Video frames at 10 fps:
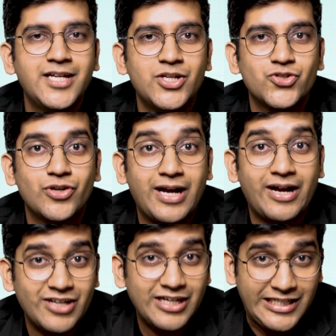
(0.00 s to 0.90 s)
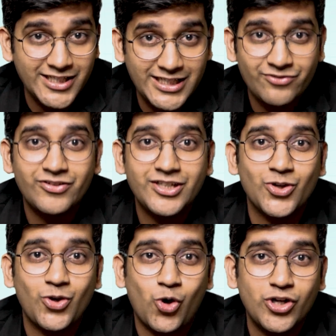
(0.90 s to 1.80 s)
So we are hearing with
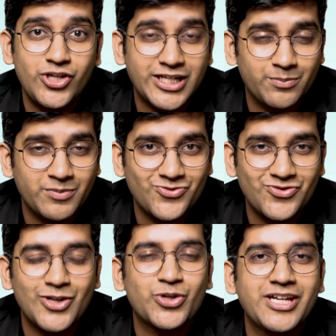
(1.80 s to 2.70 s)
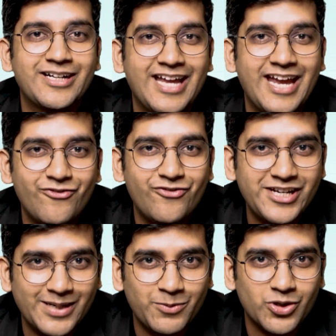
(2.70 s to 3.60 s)
all your comments. We are looking at every
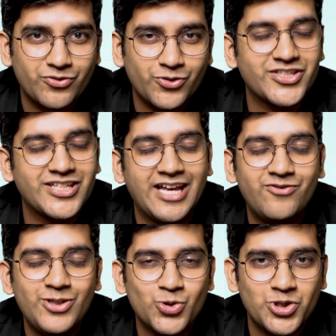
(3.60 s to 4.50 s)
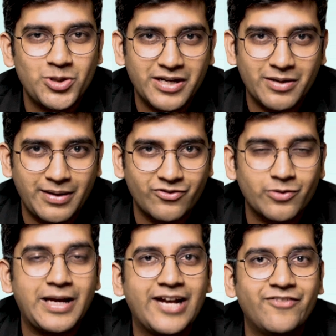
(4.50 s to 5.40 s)
comment of yours at every social media platform,
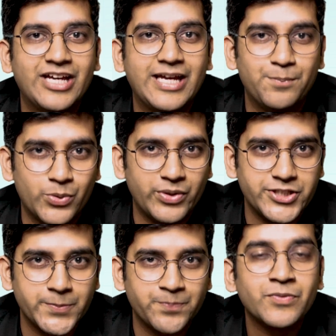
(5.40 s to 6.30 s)
and we are improvising.